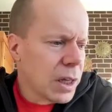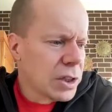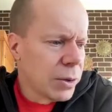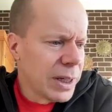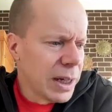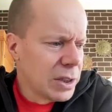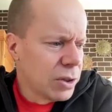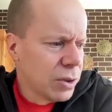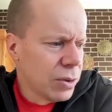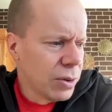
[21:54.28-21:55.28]
And so we need
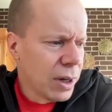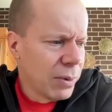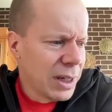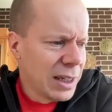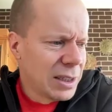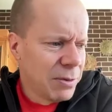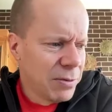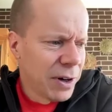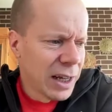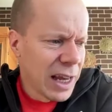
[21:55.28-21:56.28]
to be
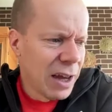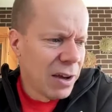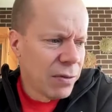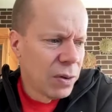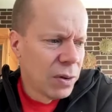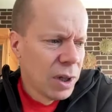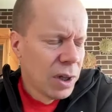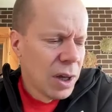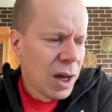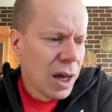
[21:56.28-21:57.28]
very careful
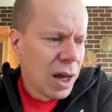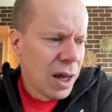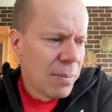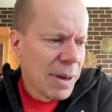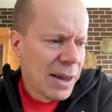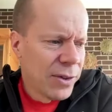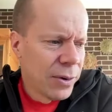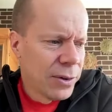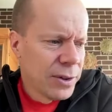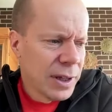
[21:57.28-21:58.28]
about
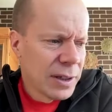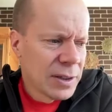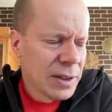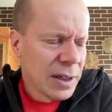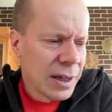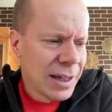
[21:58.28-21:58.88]
those things.